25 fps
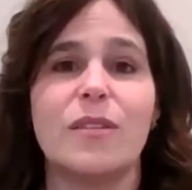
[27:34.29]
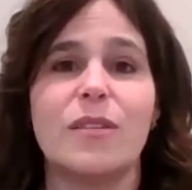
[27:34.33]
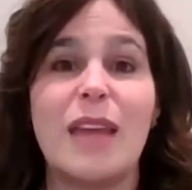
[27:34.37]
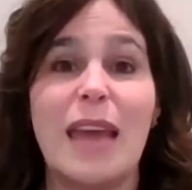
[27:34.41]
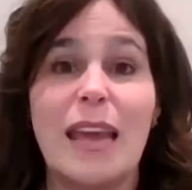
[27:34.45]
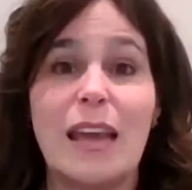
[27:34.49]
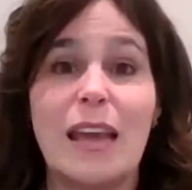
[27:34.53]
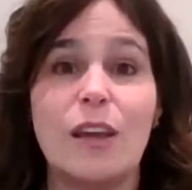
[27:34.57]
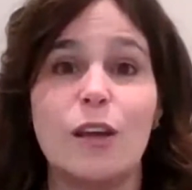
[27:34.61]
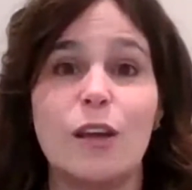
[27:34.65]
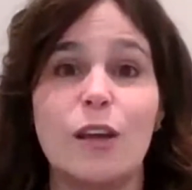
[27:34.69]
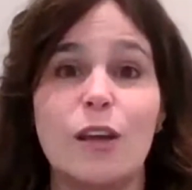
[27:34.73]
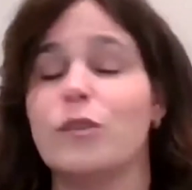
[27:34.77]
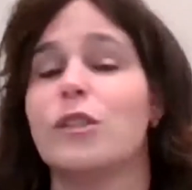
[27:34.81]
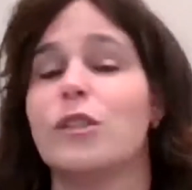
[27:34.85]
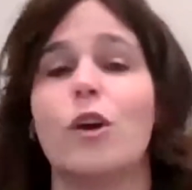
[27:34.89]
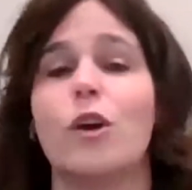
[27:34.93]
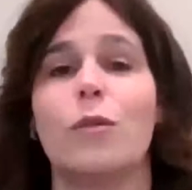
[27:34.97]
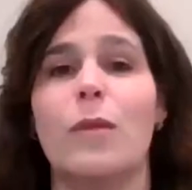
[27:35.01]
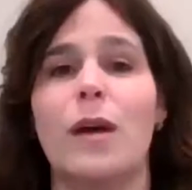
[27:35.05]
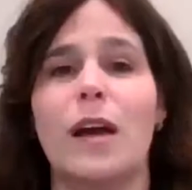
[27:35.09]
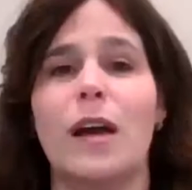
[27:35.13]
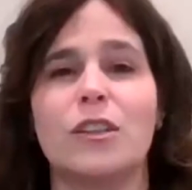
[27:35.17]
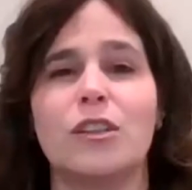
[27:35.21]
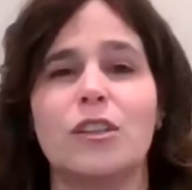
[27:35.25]
Thank you
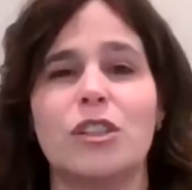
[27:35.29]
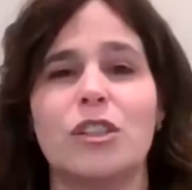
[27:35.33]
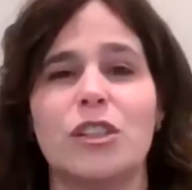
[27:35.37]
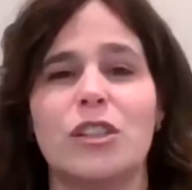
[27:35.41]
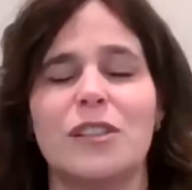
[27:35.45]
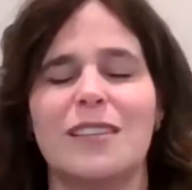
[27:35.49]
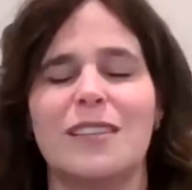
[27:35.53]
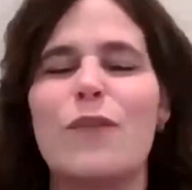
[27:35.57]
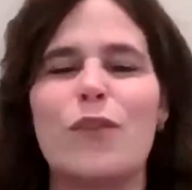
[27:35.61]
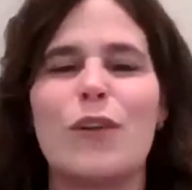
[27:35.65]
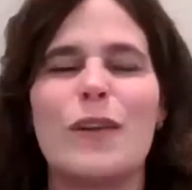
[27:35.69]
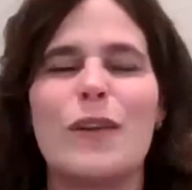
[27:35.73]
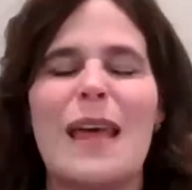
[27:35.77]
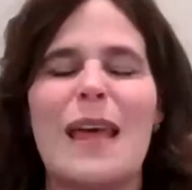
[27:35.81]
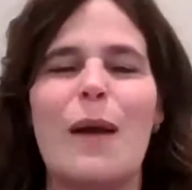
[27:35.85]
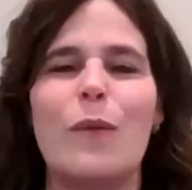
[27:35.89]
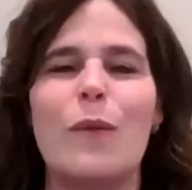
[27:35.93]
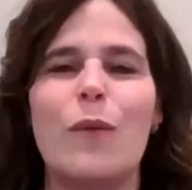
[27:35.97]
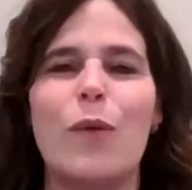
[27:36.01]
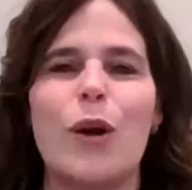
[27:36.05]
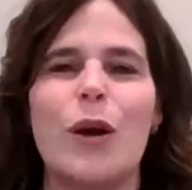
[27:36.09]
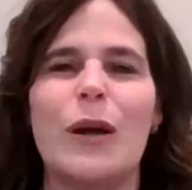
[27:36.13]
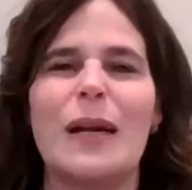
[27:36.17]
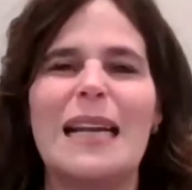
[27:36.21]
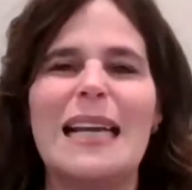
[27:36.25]
so much for that
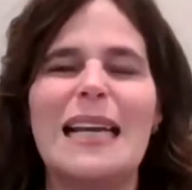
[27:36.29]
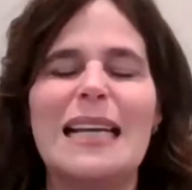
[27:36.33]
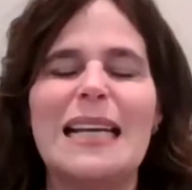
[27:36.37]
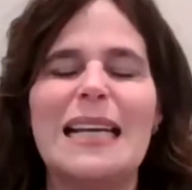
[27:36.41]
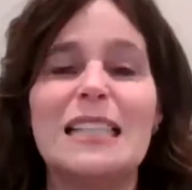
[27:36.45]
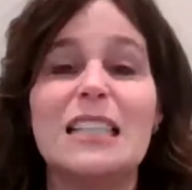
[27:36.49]
word.